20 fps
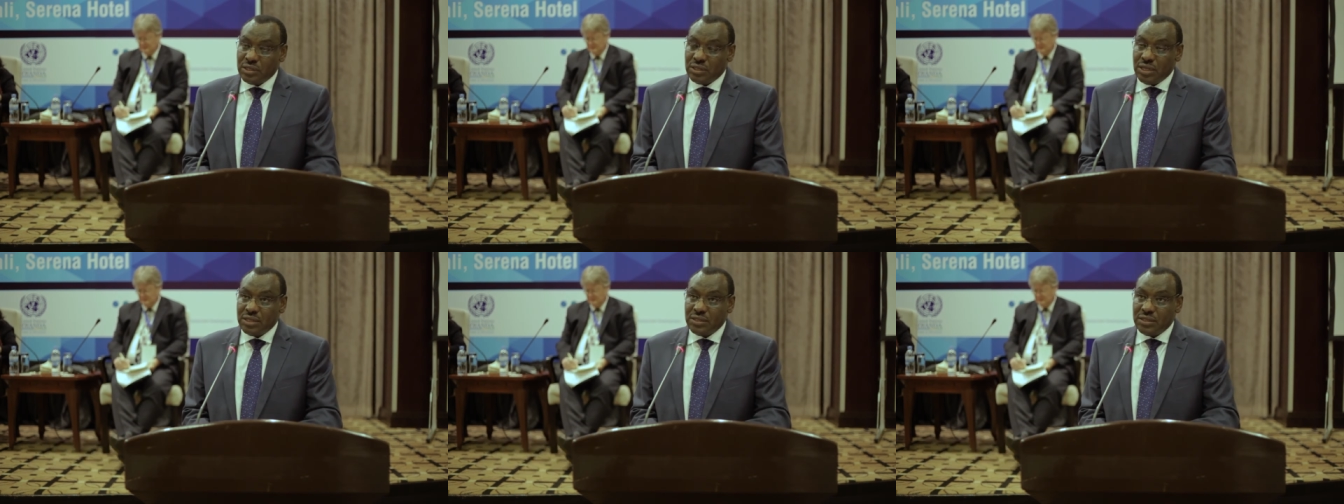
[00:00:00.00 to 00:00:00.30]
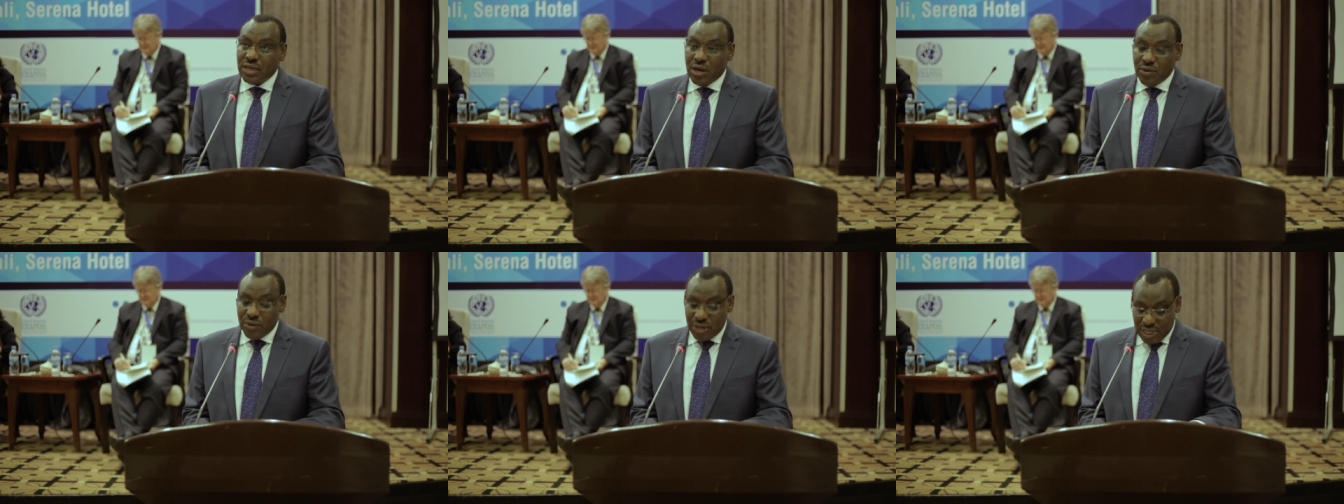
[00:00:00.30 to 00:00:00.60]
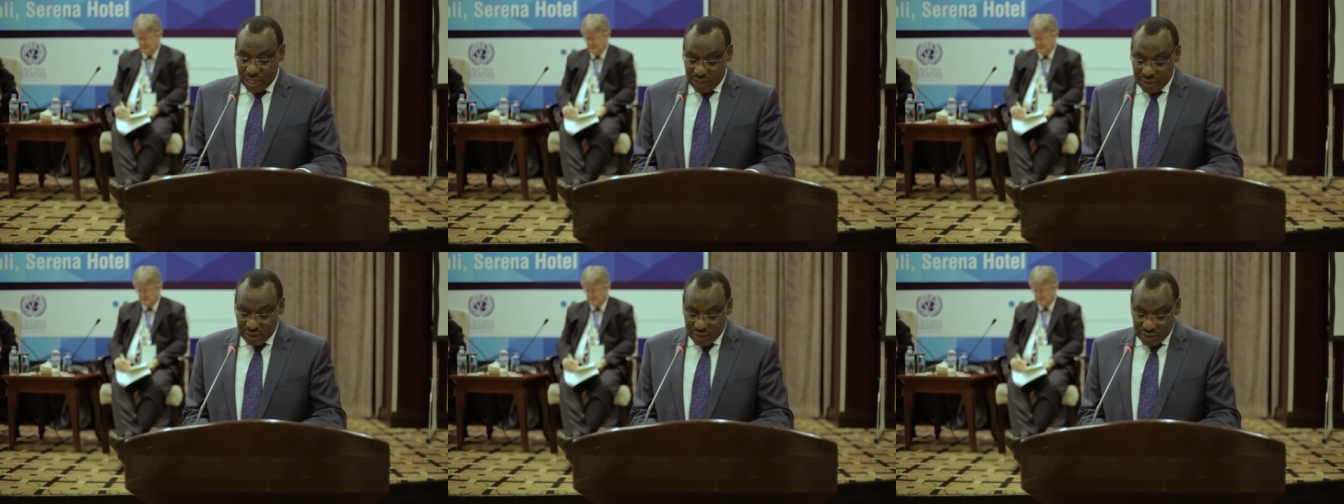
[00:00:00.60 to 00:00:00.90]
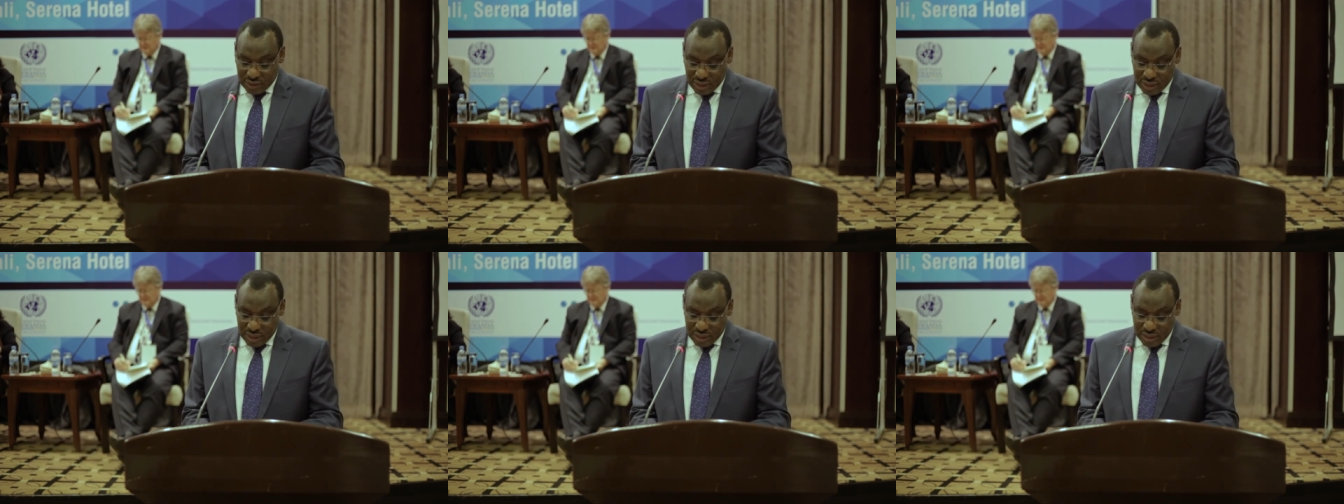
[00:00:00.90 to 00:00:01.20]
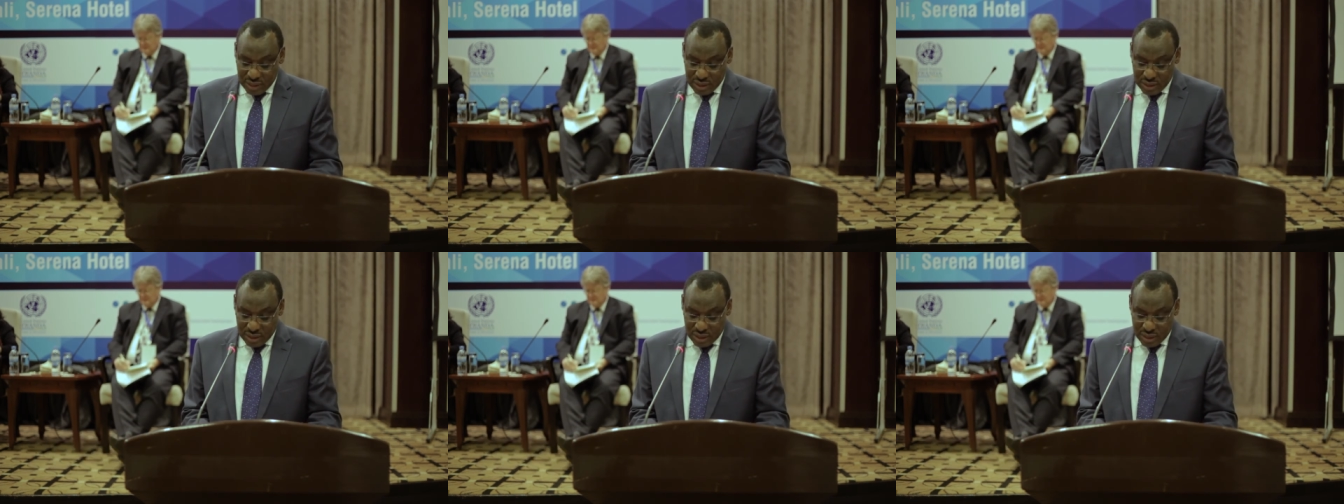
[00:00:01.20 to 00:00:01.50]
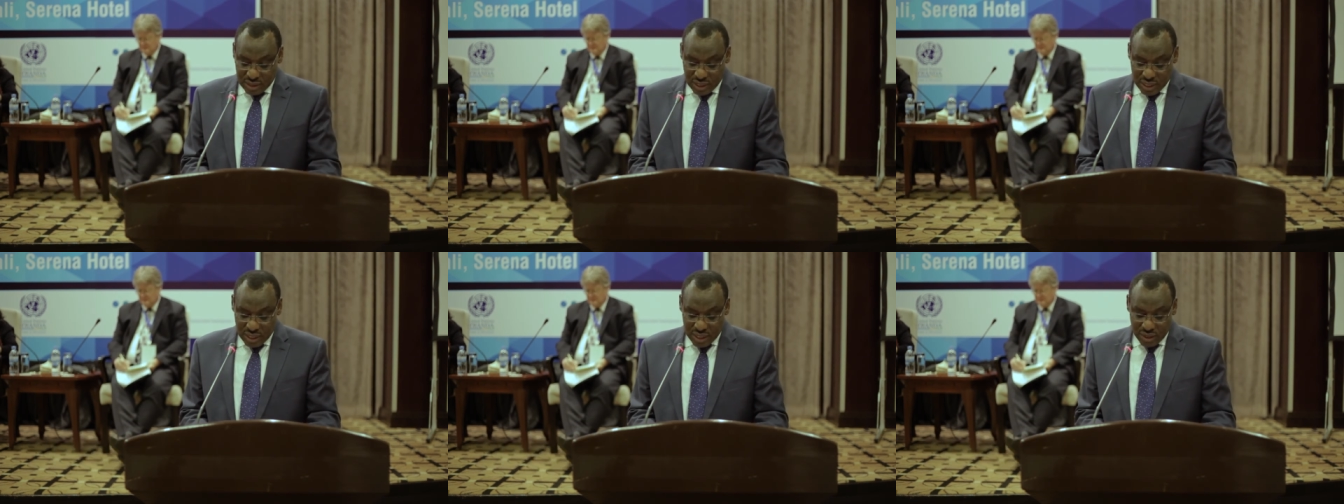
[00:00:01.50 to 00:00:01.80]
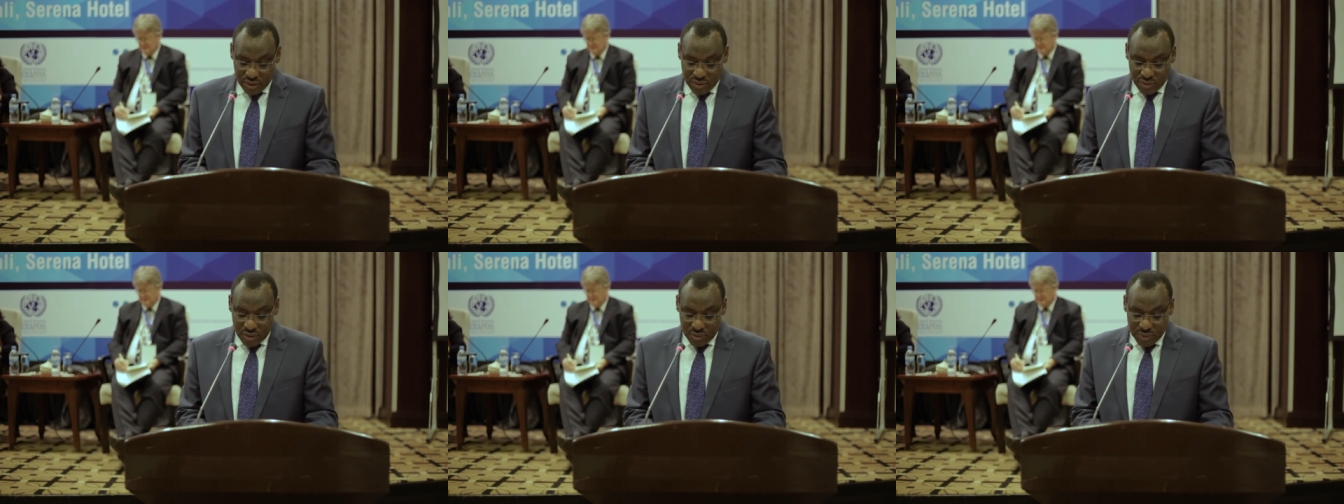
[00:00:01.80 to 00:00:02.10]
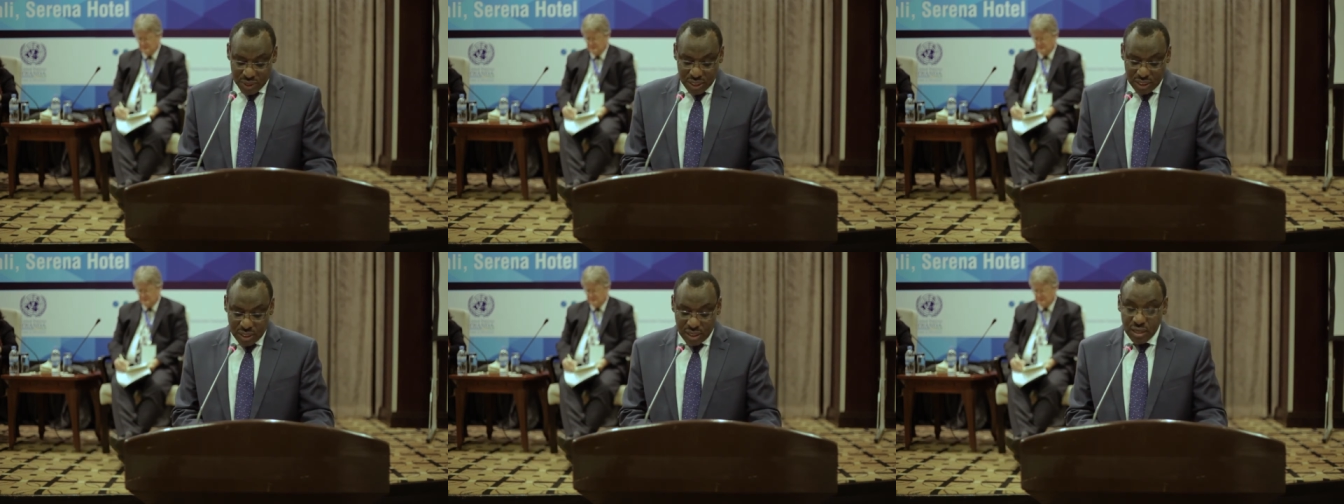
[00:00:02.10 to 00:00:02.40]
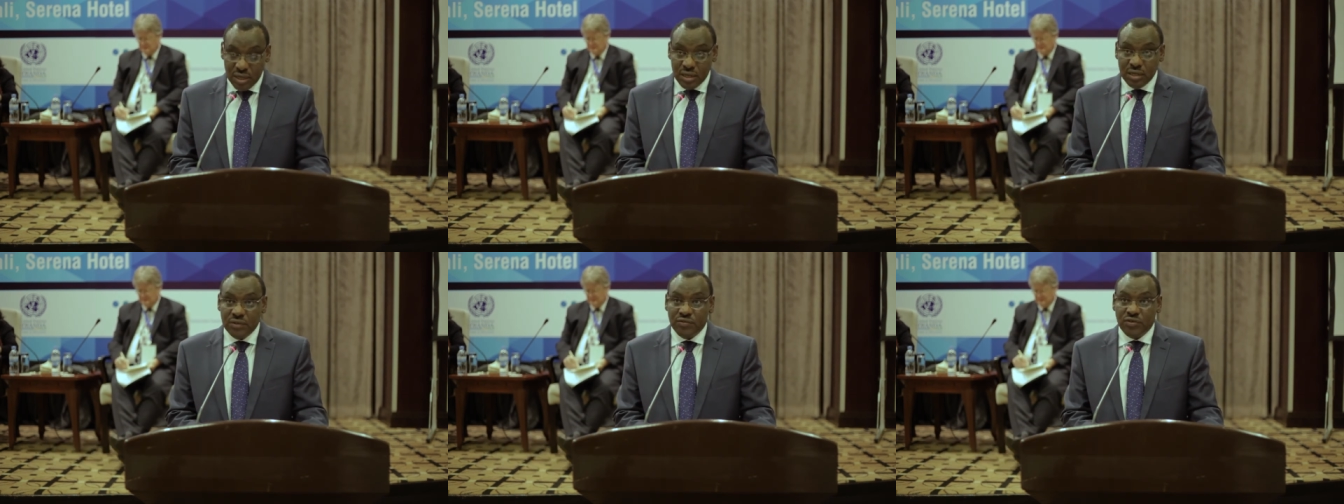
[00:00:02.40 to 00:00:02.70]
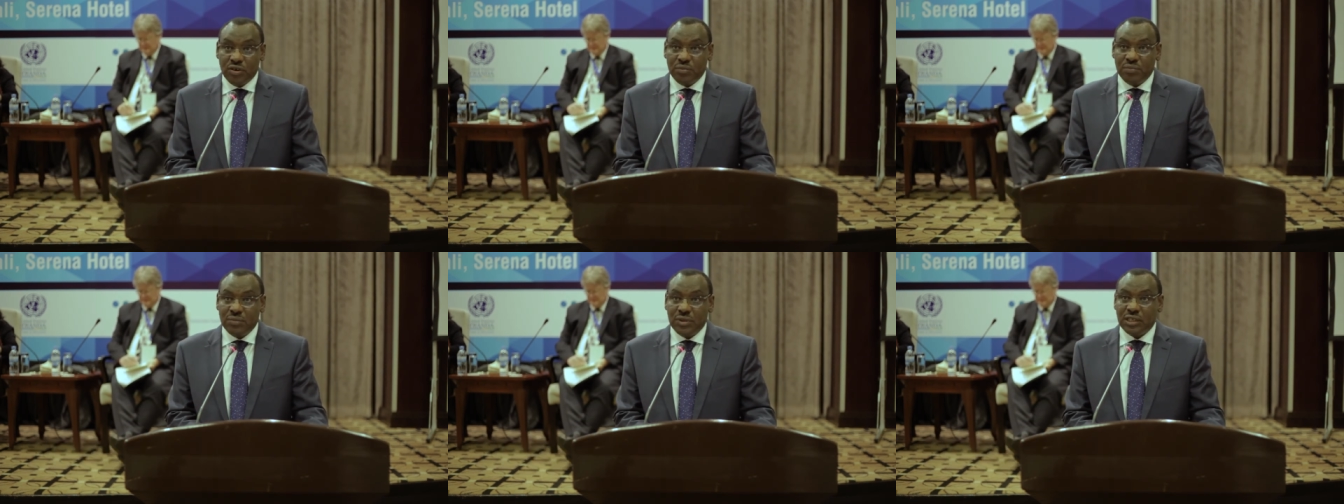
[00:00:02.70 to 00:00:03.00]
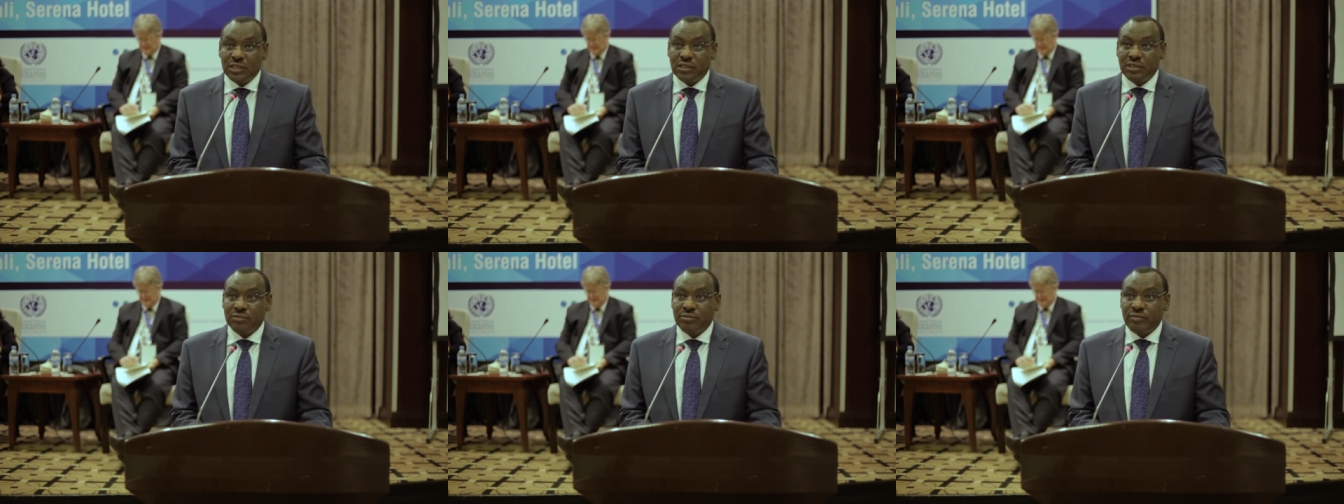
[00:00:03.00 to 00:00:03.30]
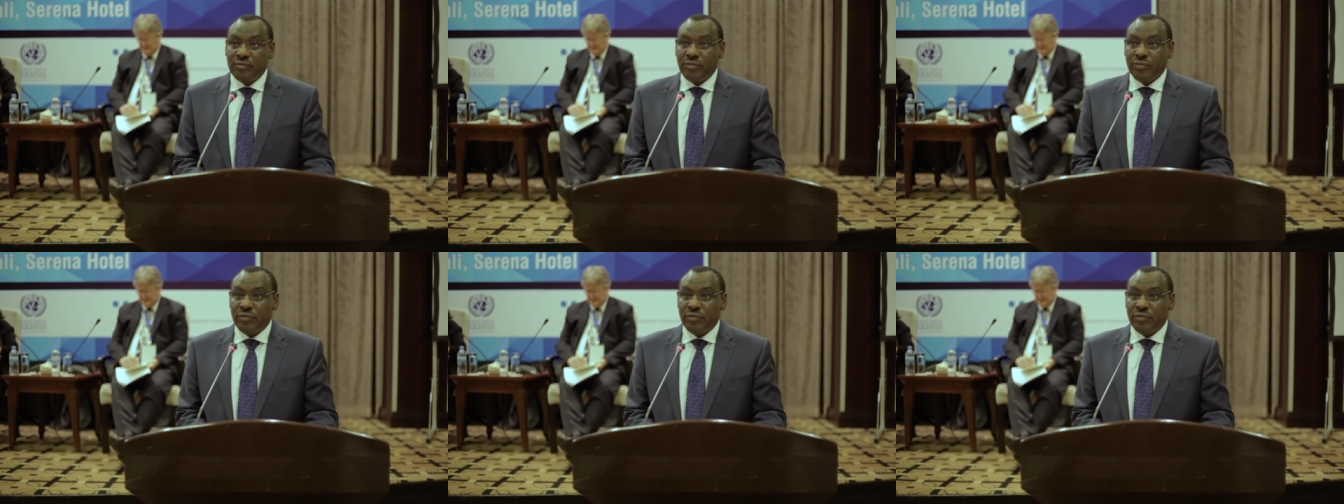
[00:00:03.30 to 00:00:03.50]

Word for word: That's how we can sustain the economic development.